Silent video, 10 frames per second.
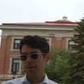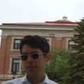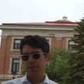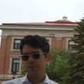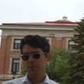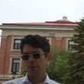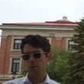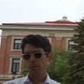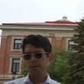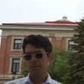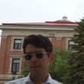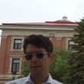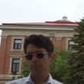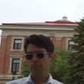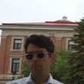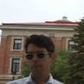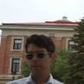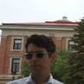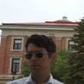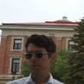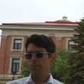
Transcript: with this though was that once